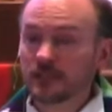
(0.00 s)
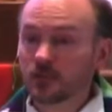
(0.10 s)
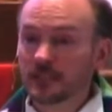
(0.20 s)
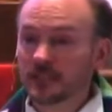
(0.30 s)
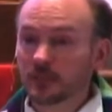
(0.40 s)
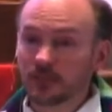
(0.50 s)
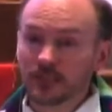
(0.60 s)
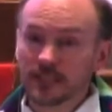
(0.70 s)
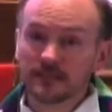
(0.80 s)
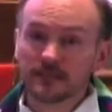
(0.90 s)

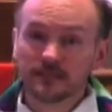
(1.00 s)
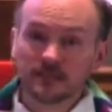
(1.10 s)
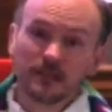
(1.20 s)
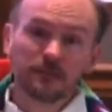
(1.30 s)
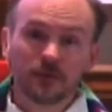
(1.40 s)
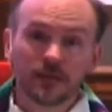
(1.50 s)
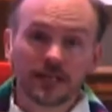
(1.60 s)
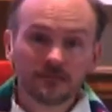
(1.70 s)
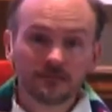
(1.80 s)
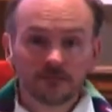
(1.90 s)
experience
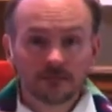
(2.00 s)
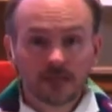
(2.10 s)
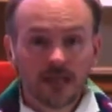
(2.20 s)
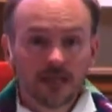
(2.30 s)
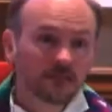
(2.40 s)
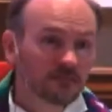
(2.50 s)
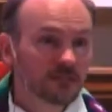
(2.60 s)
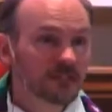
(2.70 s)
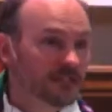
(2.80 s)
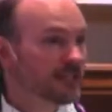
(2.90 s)
suffering
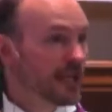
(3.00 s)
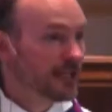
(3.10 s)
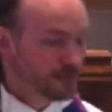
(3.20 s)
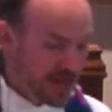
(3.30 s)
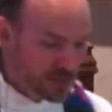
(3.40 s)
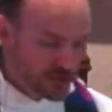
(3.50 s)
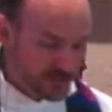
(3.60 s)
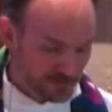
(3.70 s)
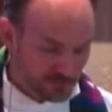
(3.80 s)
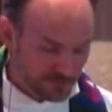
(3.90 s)
and dissatisfaction.
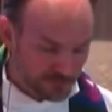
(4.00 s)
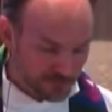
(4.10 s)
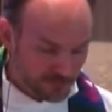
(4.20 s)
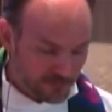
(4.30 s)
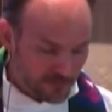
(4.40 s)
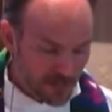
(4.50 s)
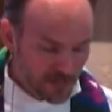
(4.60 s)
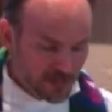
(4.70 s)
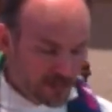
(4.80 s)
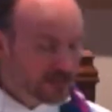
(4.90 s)

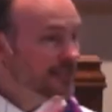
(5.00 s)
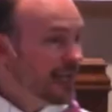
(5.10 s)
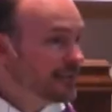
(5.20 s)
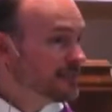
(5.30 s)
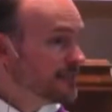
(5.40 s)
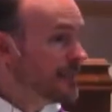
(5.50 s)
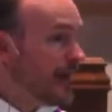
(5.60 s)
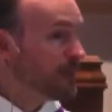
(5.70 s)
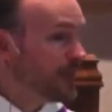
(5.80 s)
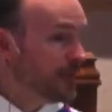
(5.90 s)
The second
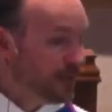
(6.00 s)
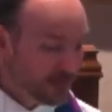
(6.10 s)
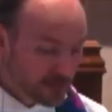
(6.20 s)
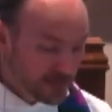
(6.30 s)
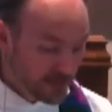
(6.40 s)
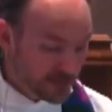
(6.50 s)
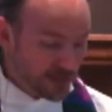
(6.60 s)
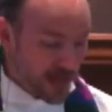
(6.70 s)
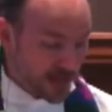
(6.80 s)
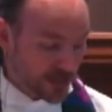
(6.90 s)
step in this
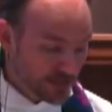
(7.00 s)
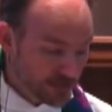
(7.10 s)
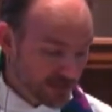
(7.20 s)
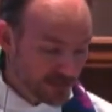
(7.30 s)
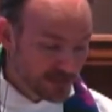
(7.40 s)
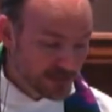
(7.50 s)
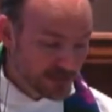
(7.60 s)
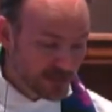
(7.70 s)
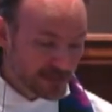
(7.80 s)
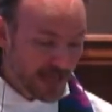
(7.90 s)
diagnosis is
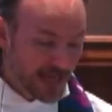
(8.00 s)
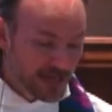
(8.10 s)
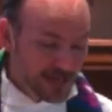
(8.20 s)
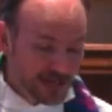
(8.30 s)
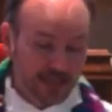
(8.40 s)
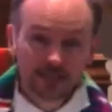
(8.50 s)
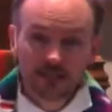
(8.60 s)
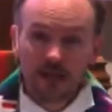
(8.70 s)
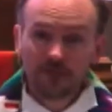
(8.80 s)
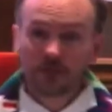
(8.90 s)
to say that
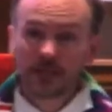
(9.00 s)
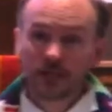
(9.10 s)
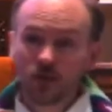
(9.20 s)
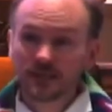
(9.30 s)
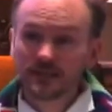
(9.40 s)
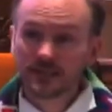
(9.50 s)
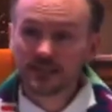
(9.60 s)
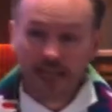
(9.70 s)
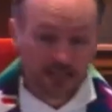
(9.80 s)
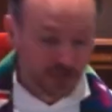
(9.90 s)
suffering or
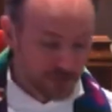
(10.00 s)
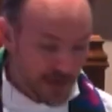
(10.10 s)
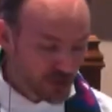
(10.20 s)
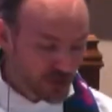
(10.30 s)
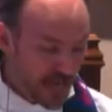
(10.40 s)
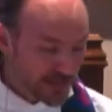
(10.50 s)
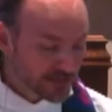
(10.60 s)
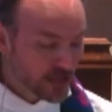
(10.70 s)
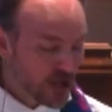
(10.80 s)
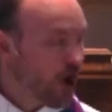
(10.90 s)
dissatisfaction has
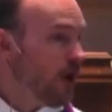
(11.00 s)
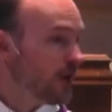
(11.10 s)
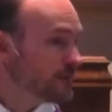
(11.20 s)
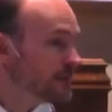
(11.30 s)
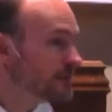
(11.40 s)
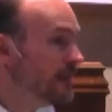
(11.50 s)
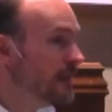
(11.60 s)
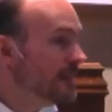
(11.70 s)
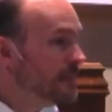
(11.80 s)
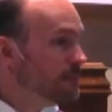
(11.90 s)
a cause.
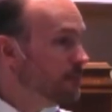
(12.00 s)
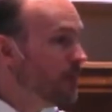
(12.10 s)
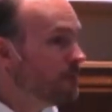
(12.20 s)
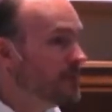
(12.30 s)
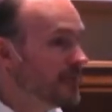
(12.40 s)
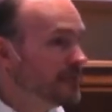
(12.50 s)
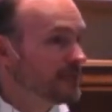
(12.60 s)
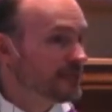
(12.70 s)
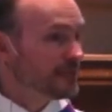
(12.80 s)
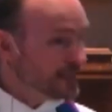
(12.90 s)
Impermanence
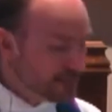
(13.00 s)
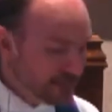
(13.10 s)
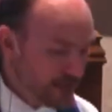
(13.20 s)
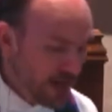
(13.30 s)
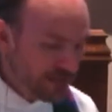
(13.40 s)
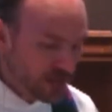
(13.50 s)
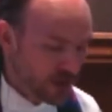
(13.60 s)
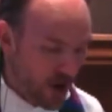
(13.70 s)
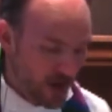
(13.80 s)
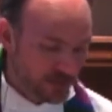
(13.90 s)
is not the
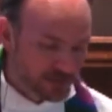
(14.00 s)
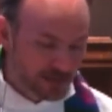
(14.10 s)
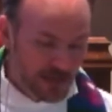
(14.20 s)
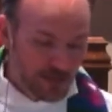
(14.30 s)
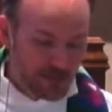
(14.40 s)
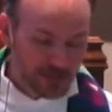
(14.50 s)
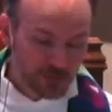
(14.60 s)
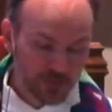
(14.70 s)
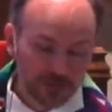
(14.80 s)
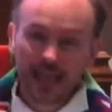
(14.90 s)
cause, but it's
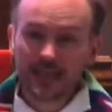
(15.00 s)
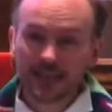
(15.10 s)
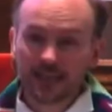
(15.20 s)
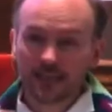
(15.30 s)
related.